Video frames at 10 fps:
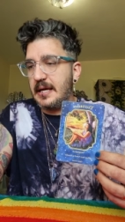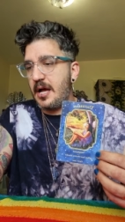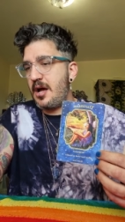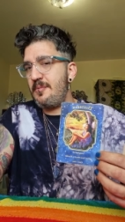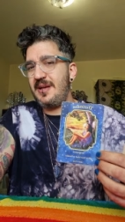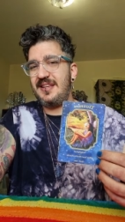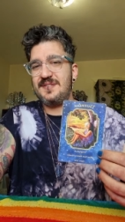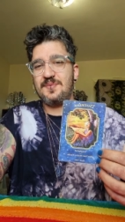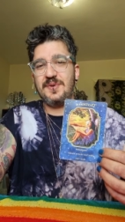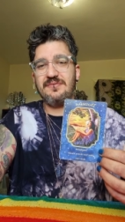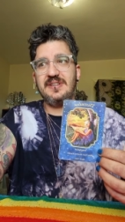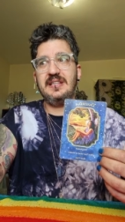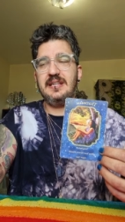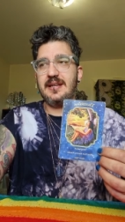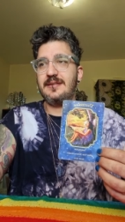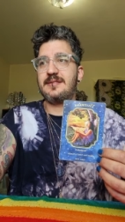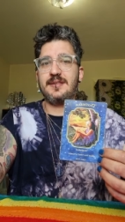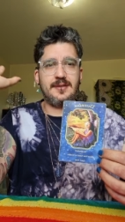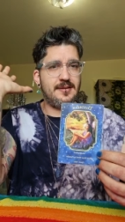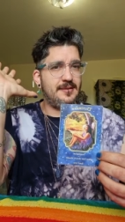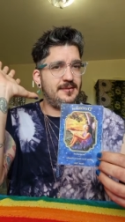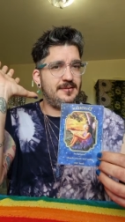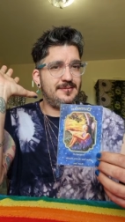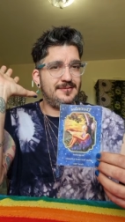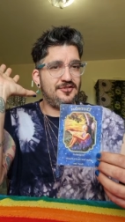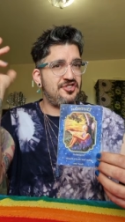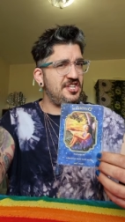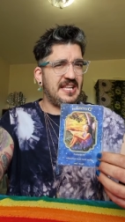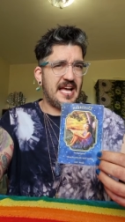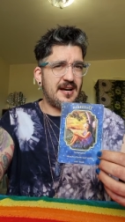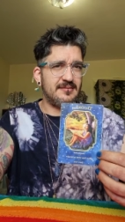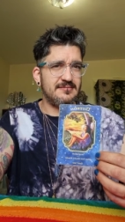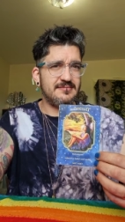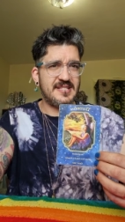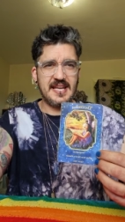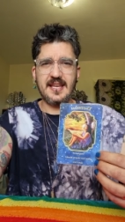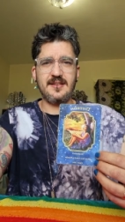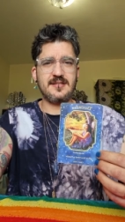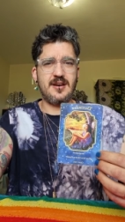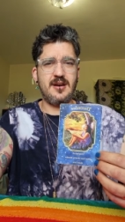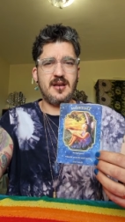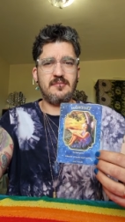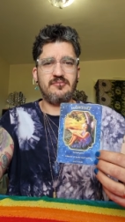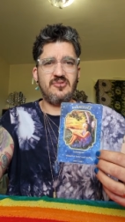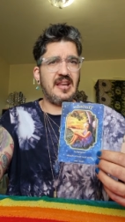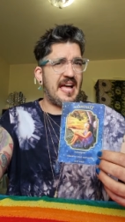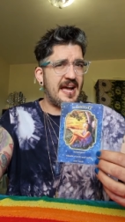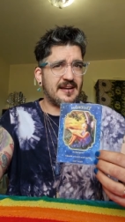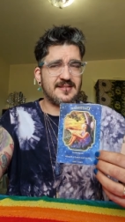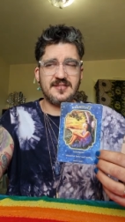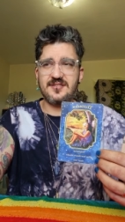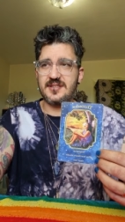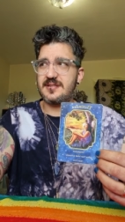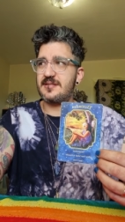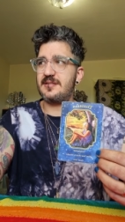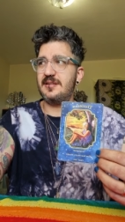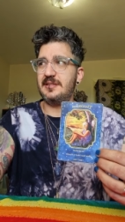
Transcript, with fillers: Um, and we really need to chill out, take our time, relax, and just